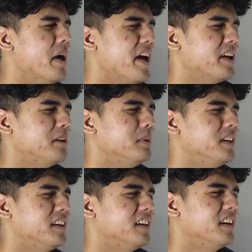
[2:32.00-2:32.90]

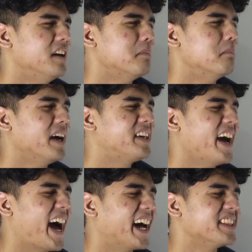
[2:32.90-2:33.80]
Baby, my
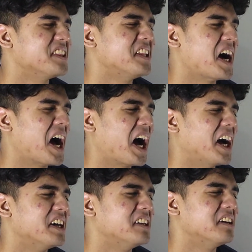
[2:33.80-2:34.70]
cat
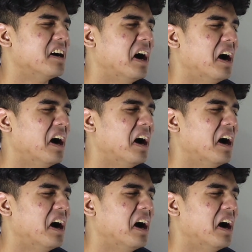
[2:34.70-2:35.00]
died.